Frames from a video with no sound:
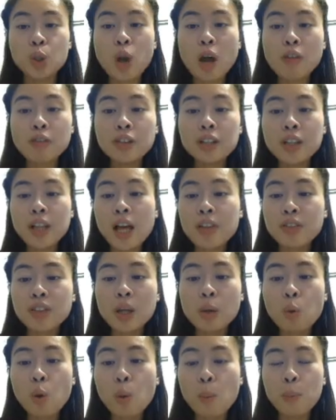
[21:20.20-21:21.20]
So after that,
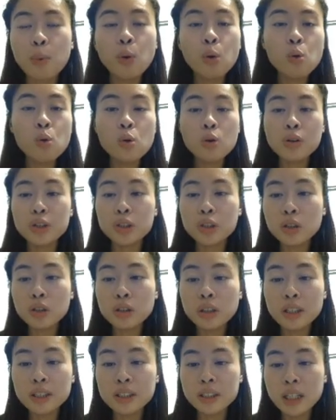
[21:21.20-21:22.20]
they will pull your
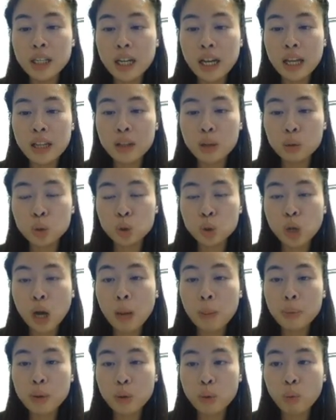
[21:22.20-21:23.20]
listing and they'll
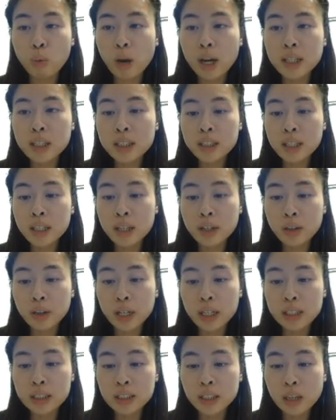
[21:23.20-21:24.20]
drop it right in here
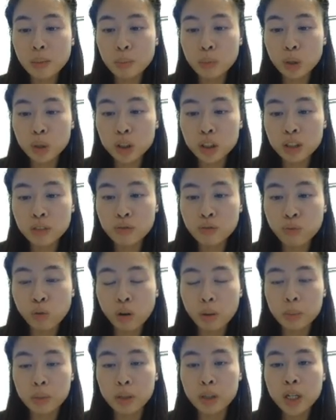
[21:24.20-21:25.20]
inside Merch
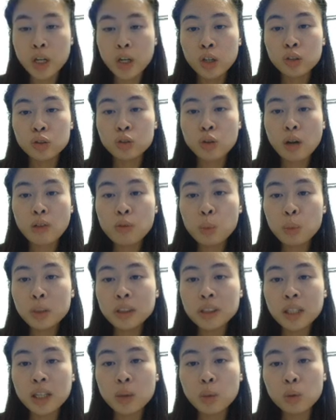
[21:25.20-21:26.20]
Informer. So
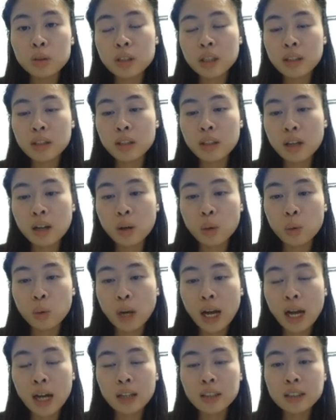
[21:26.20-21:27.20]
everyone's saying, well, Cynthia,
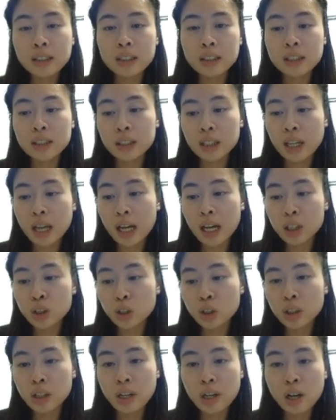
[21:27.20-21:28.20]
how does this
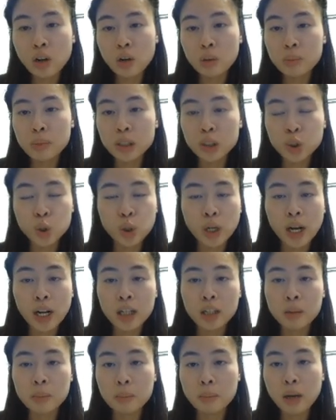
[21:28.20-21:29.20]
actually help me
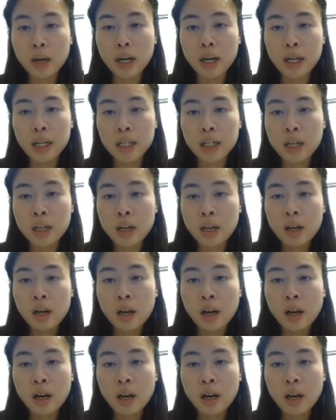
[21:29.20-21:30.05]
track my